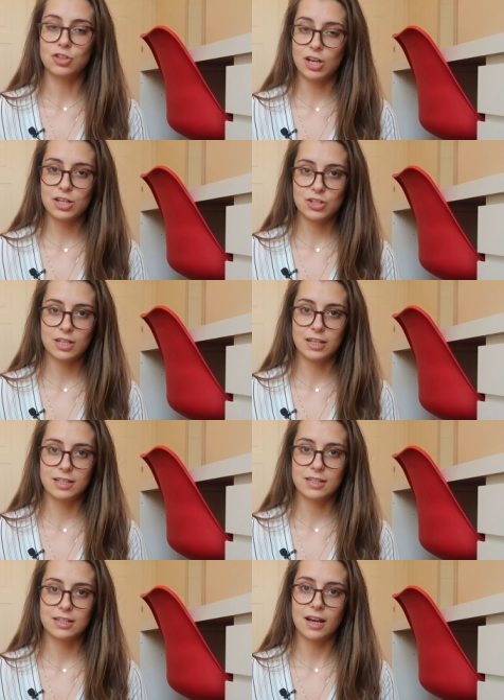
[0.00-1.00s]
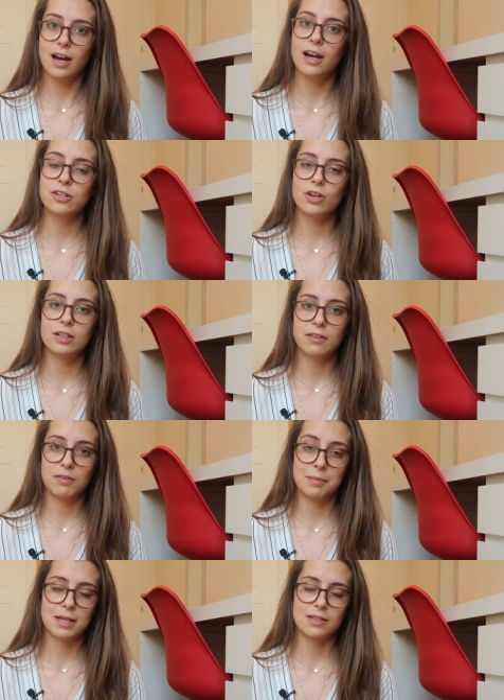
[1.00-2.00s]
To change this, I tried
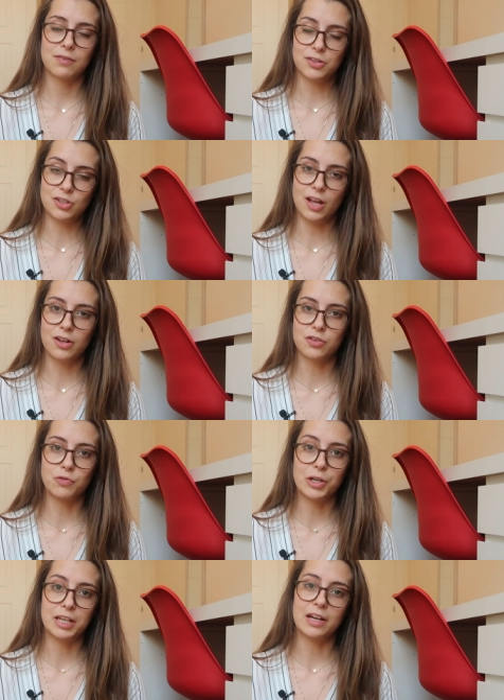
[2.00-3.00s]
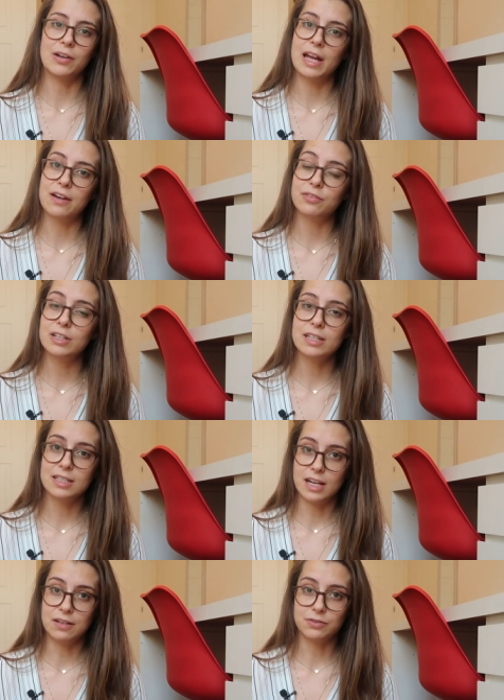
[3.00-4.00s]
giving myself the challenge of working out every
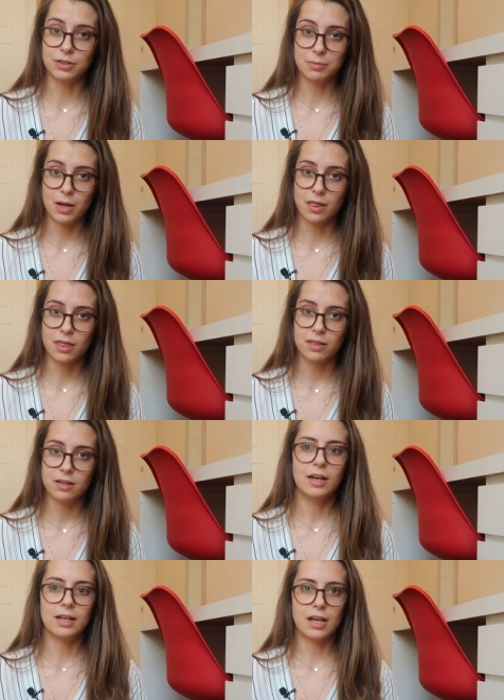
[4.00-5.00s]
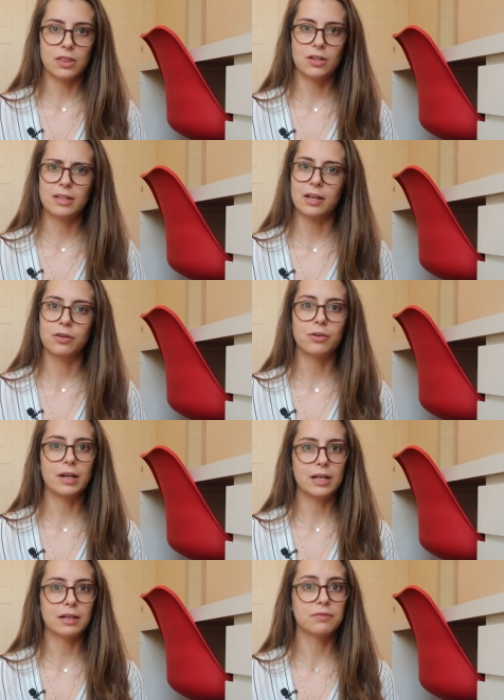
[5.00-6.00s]
day for a month, and I thought that
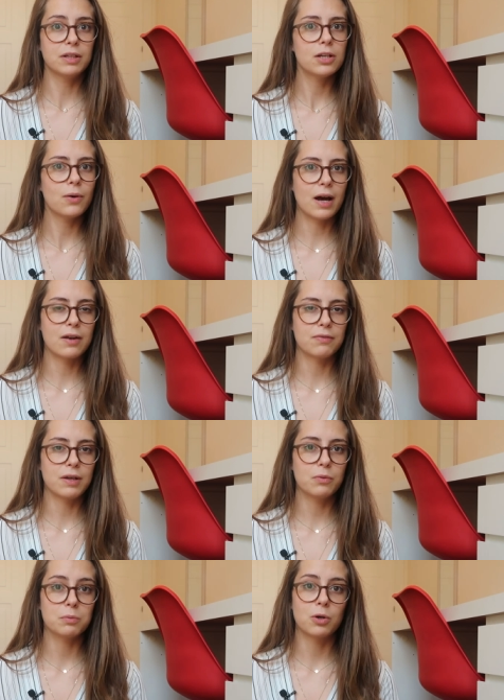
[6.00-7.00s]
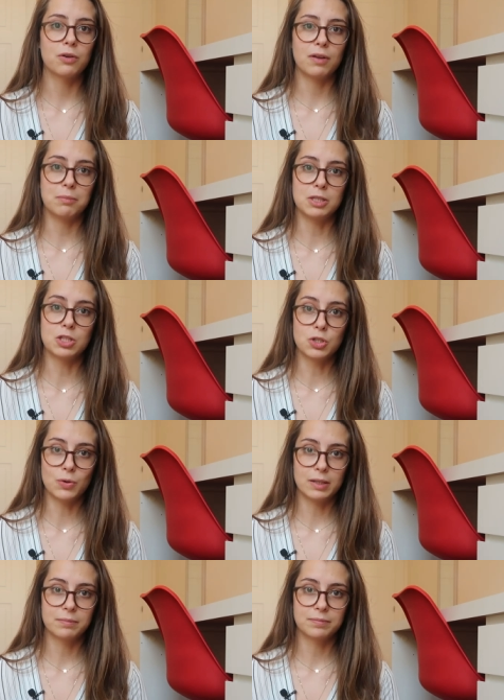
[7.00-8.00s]
creating a video out of it would motivate me to
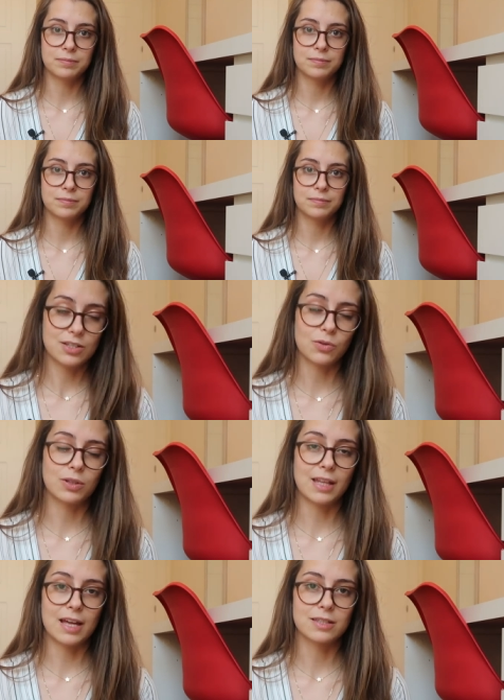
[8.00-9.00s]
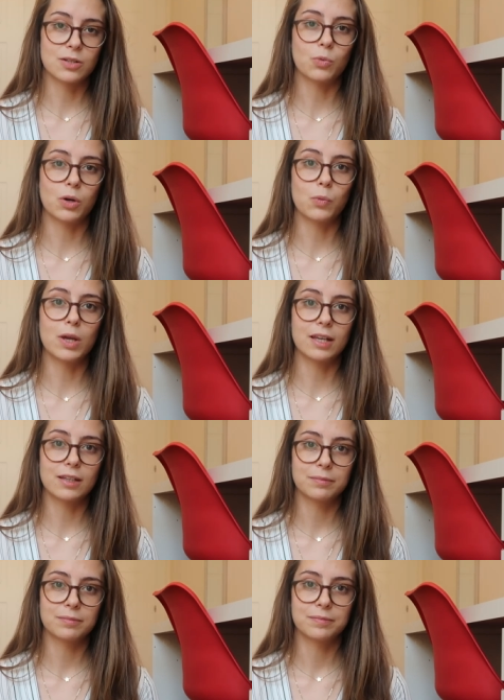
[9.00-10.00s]
do it. This only lasted 1 week.